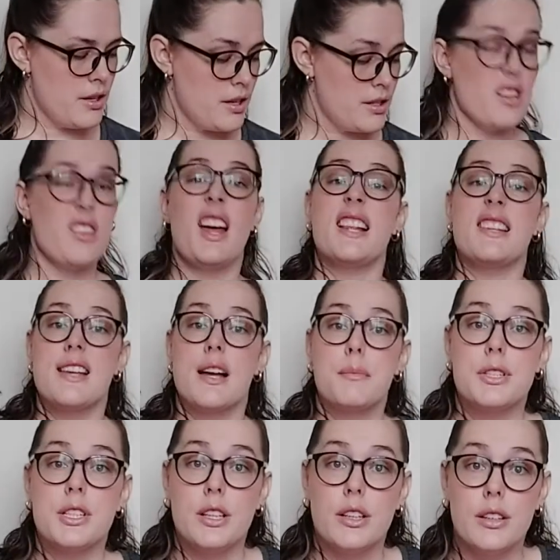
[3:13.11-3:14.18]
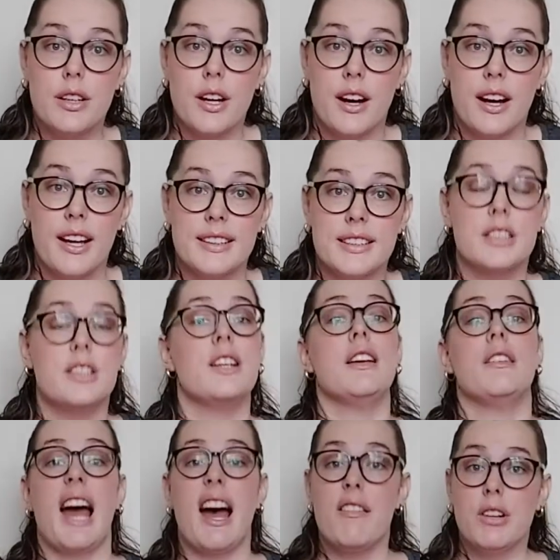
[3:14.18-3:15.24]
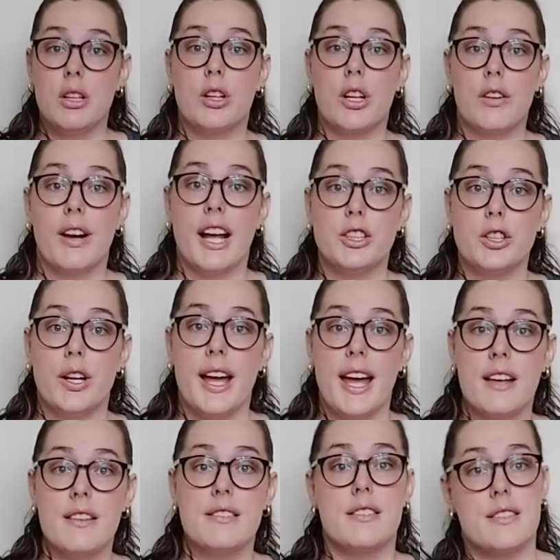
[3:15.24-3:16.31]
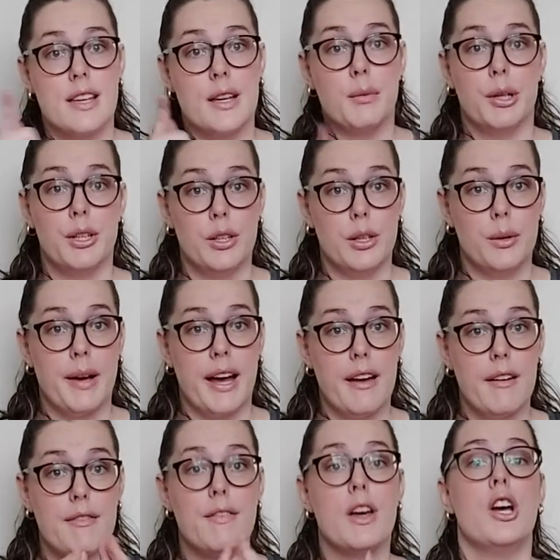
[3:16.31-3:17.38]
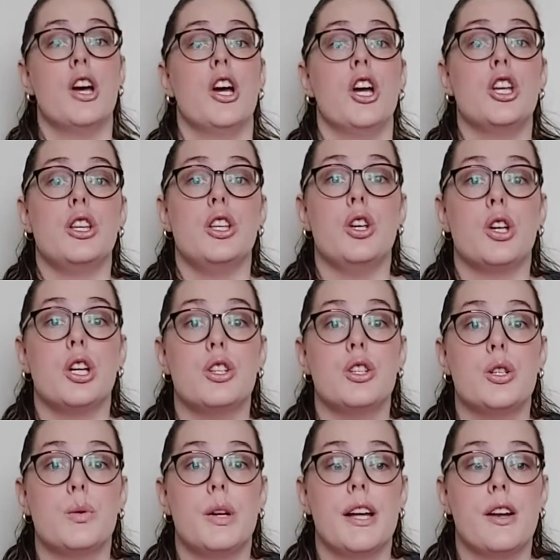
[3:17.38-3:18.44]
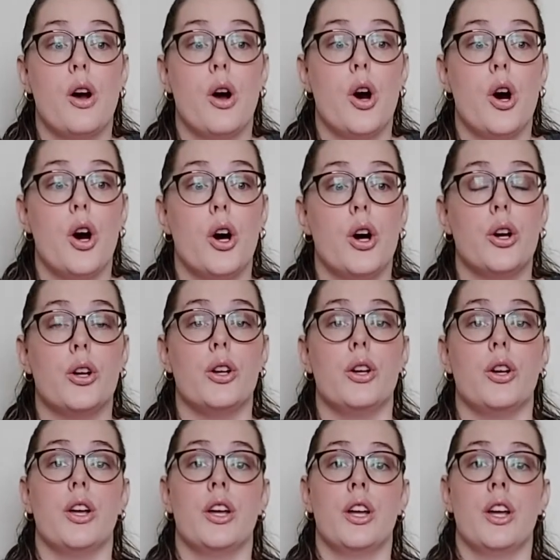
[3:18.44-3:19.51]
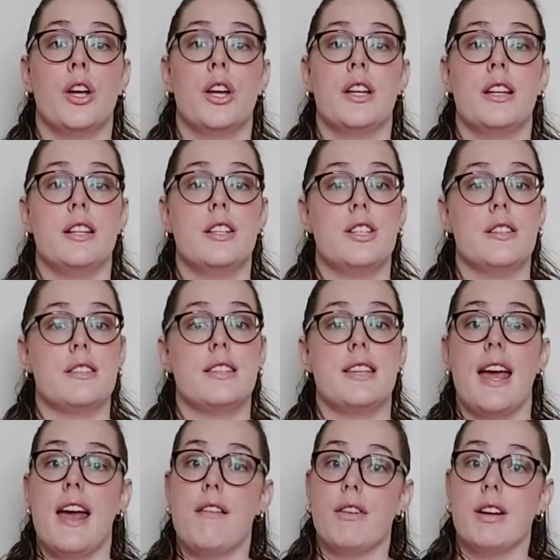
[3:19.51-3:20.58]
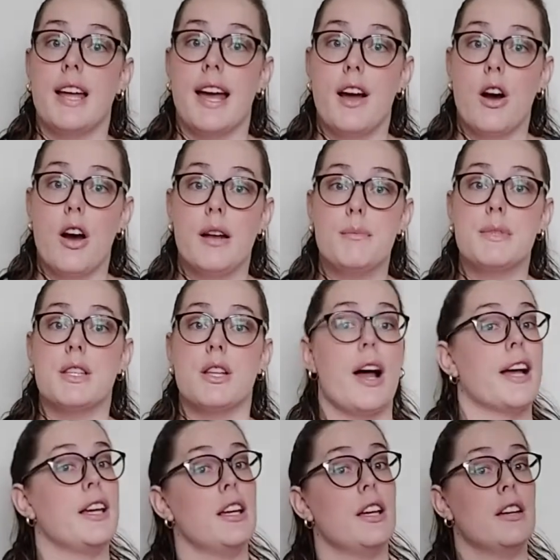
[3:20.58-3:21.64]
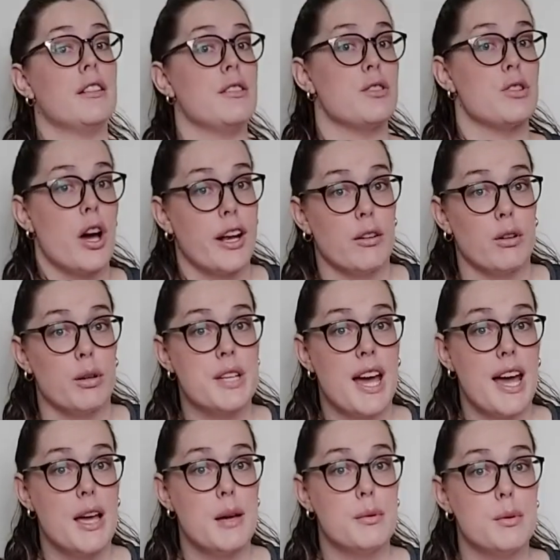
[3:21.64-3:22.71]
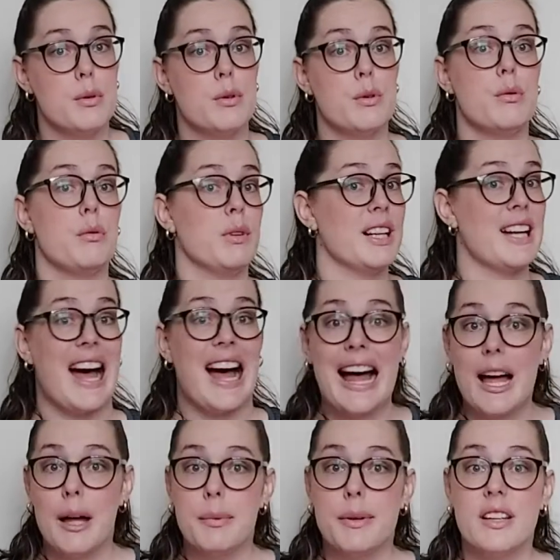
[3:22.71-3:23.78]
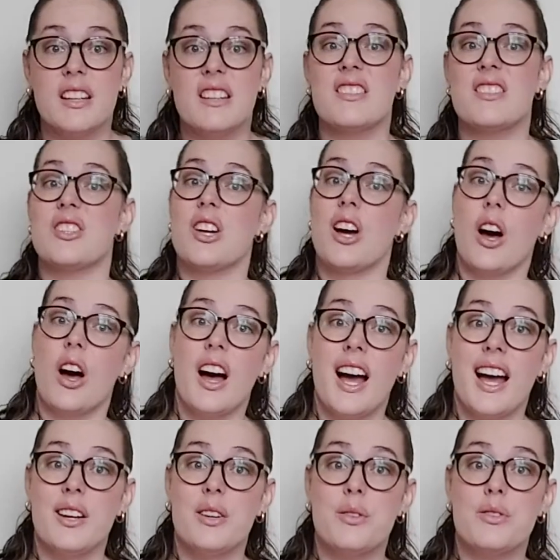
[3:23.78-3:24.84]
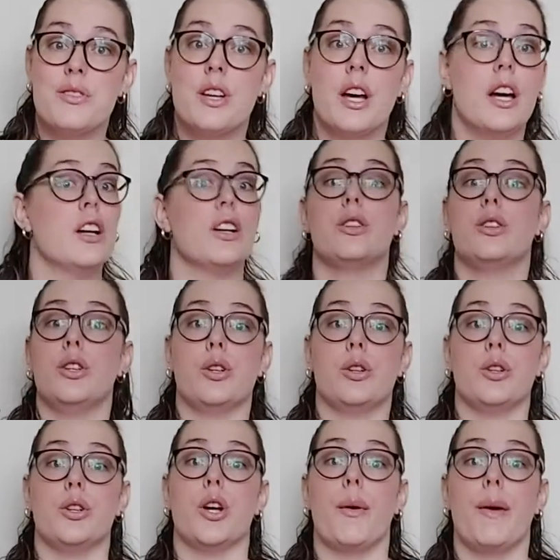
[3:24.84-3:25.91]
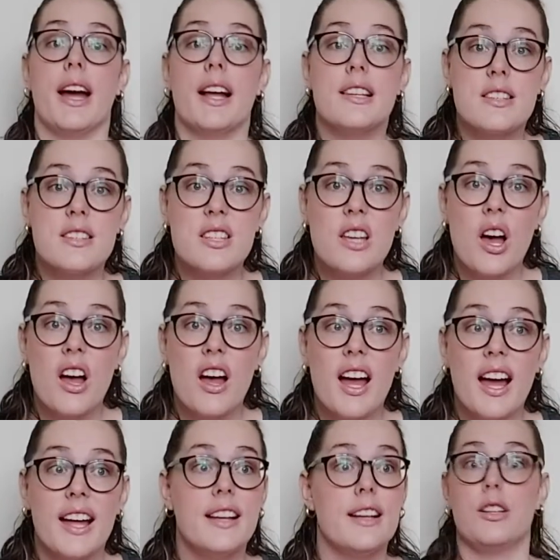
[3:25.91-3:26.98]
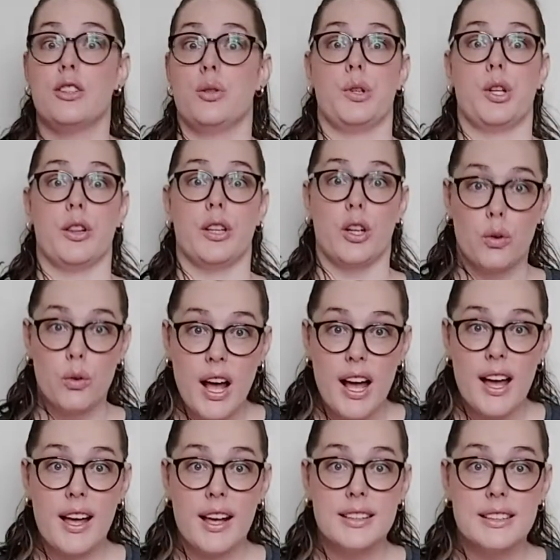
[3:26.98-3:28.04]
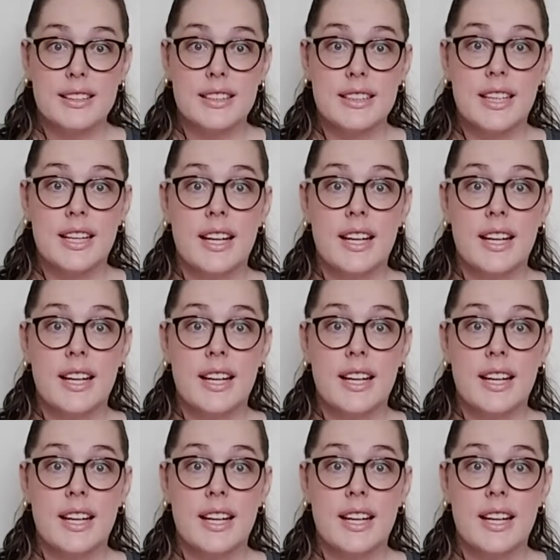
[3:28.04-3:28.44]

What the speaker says: So that's up to you guys. Have a look around your house, see what you have. You can do it on just everyday items like the dining room table, carpet, tiles. You could go outside and do it on the grass.